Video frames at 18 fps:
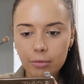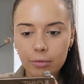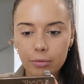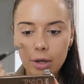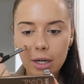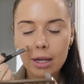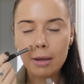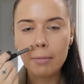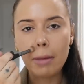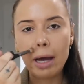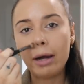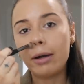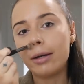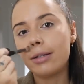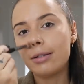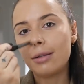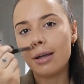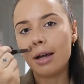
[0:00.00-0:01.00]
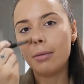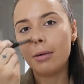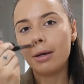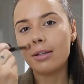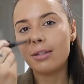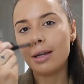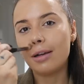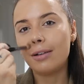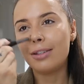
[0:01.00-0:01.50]
really embarrassed that I
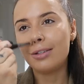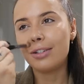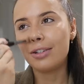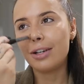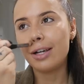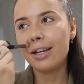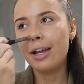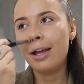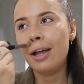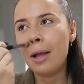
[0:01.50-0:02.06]
passed out in the street.